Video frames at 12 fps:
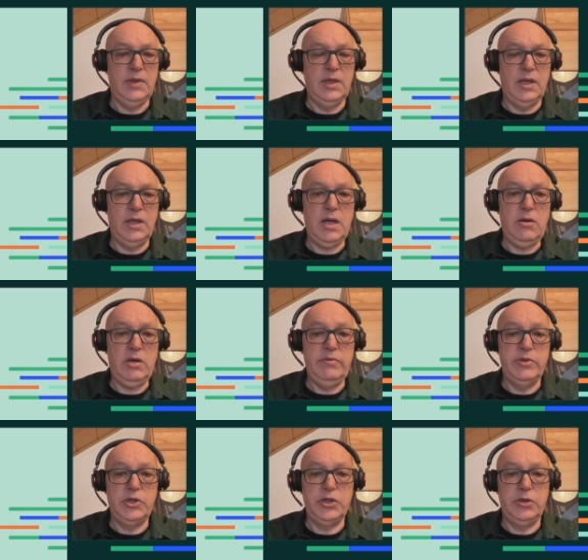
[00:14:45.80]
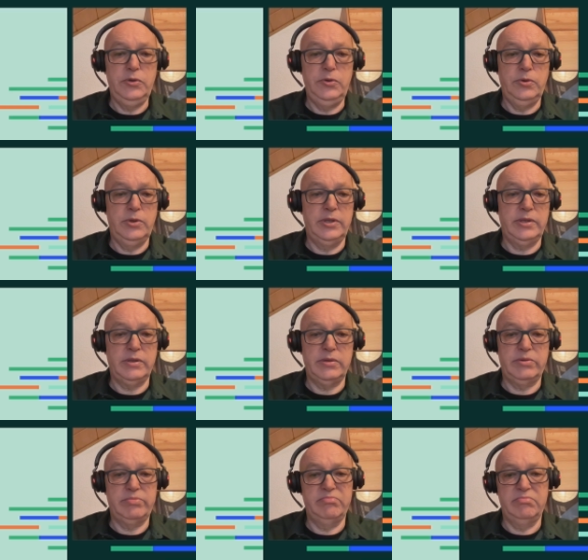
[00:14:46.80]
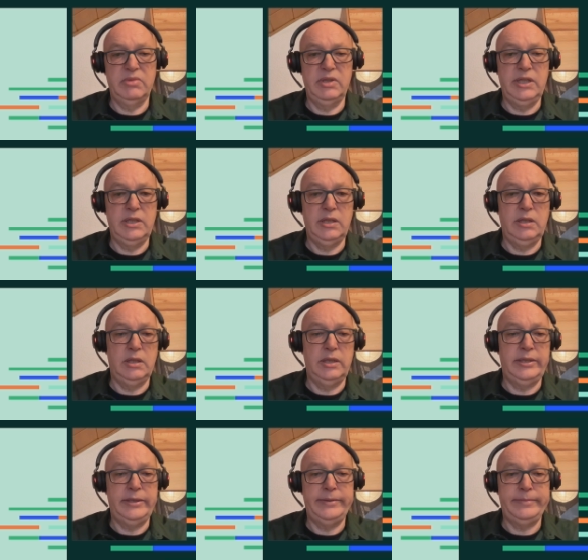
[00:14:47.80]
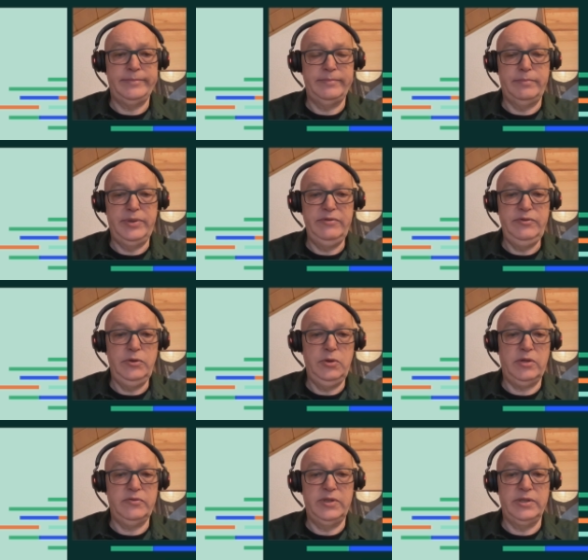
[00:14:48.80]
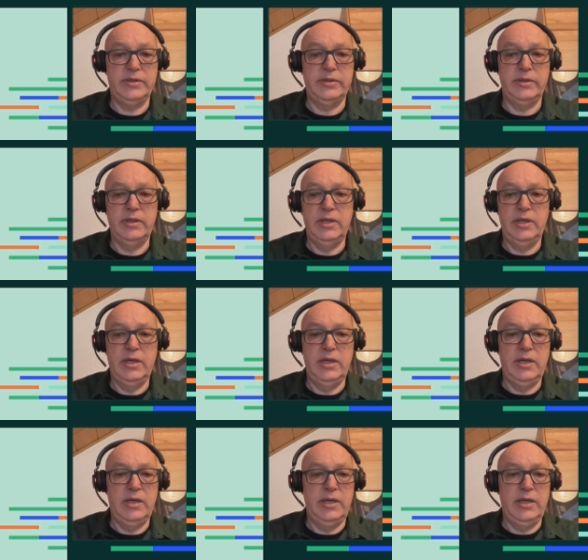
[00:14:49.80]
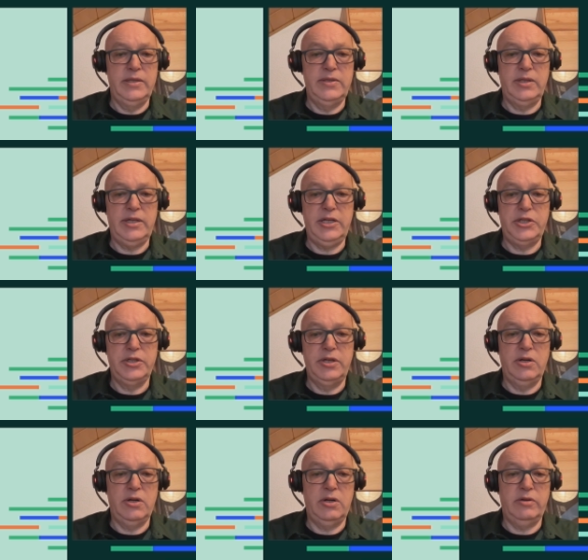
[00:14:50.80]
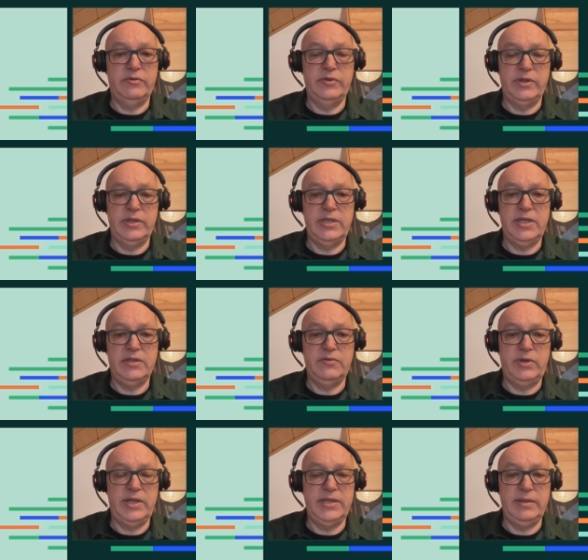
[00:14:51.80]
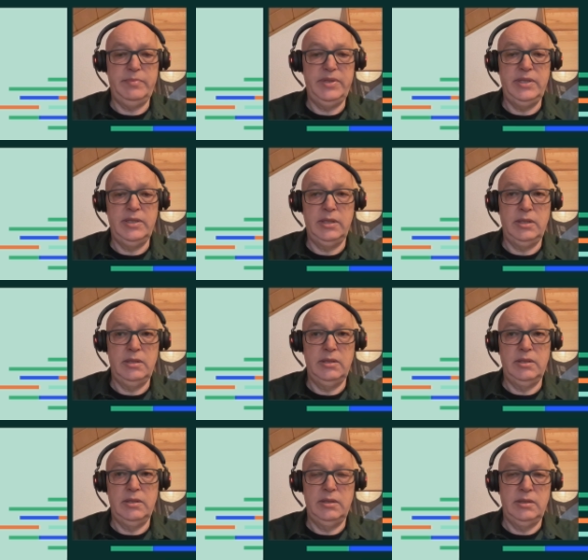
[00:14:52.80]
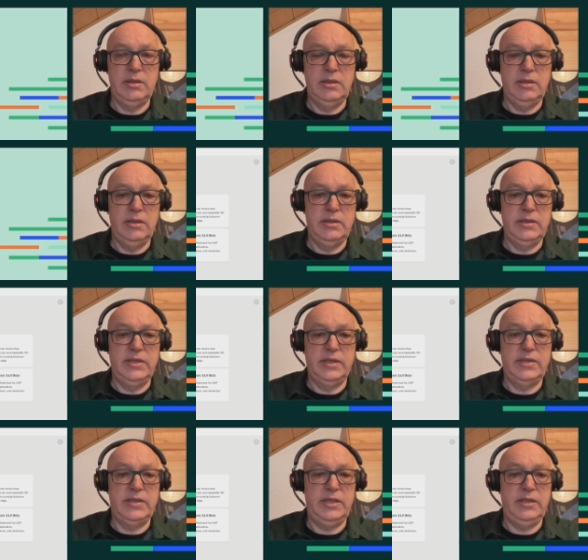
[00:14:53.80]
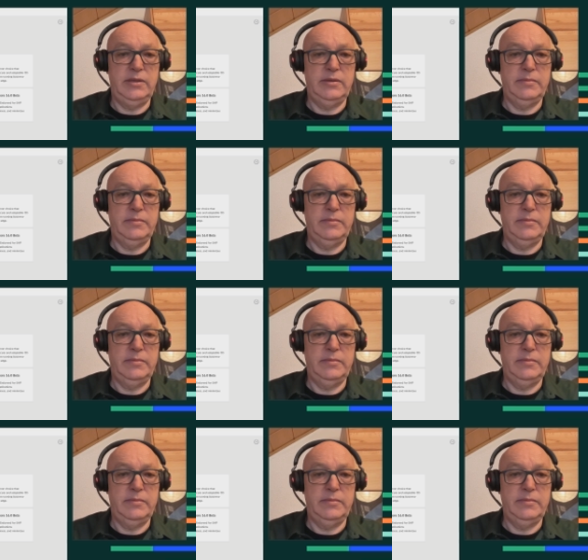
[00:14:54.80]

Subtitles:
And now I will show you a little preview of the installation of /for SAP 16.